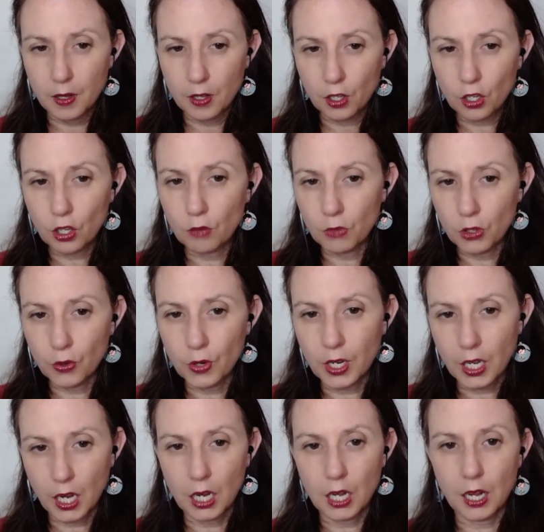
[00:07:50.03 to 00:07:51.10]

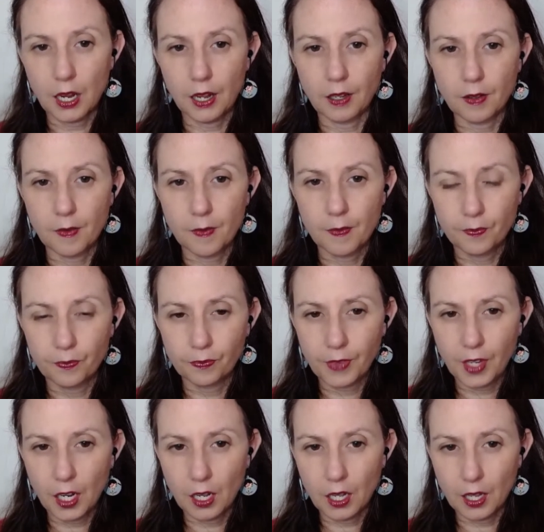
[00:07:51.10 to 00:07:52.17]
communicating
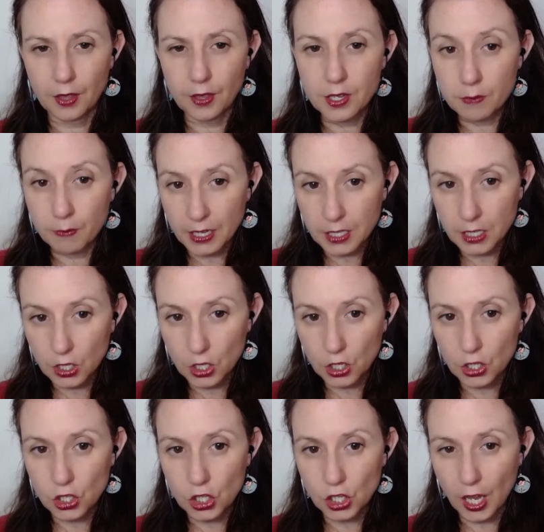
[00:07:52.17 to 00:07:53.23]
this
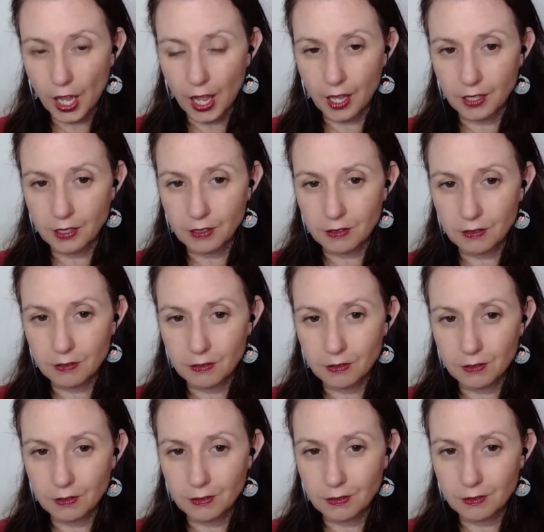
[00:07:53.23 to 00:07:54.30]
message and
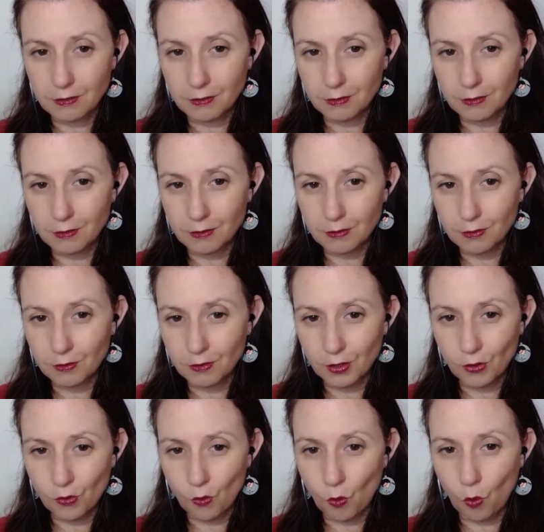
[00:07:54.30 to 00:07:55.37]

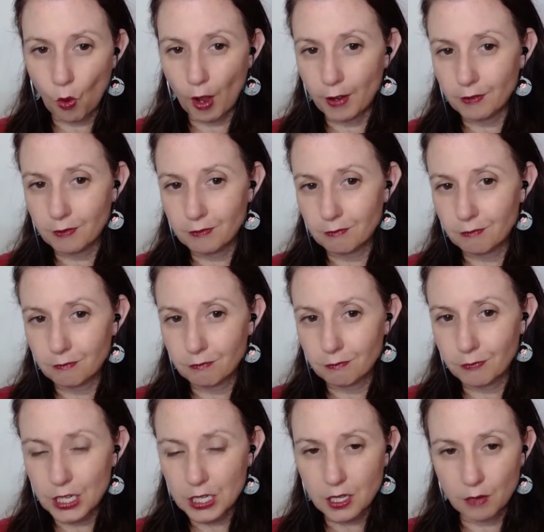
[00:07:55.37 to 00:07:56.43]
what
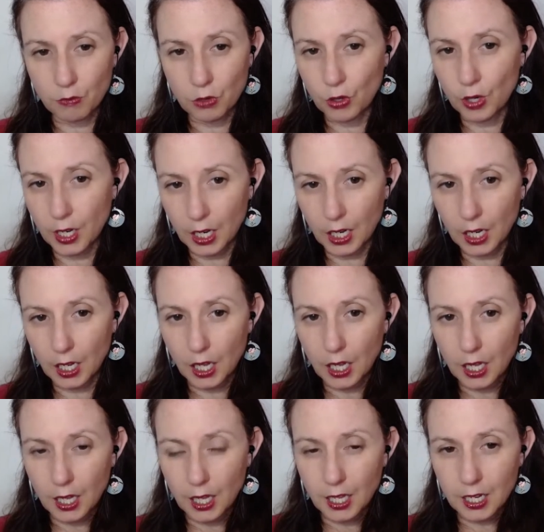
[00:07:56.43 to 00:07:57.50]
this community
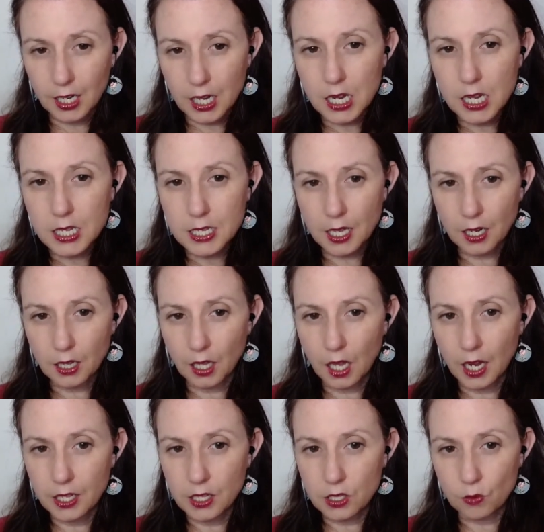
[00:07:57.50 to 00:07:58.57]
needs that
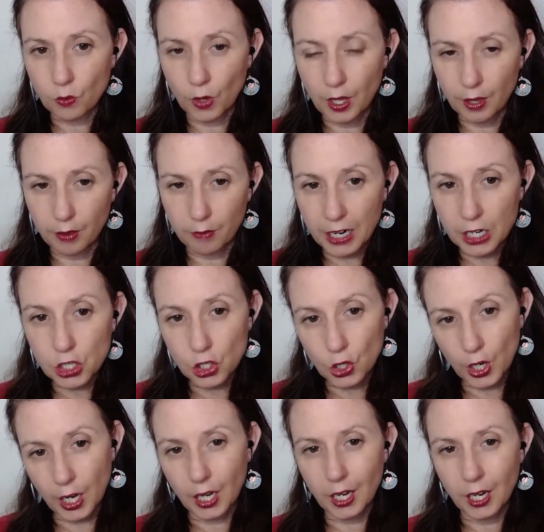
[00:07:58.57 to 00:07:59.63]
aligns with my
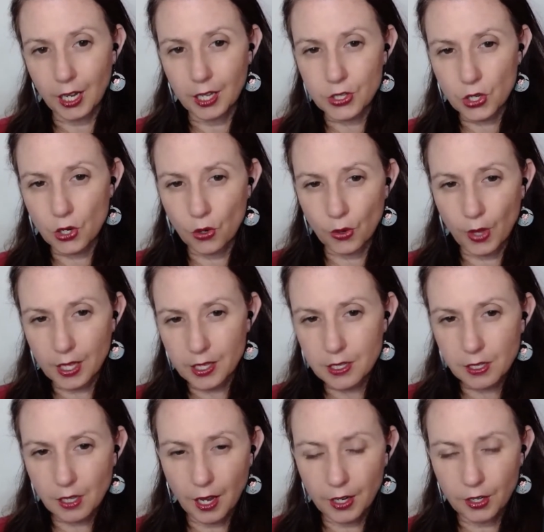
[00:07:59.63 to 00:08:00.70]
journey. And so that's
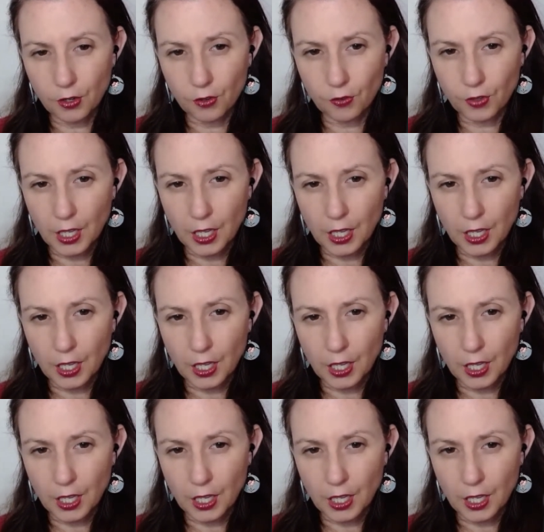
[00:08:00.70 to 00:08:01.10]
kind of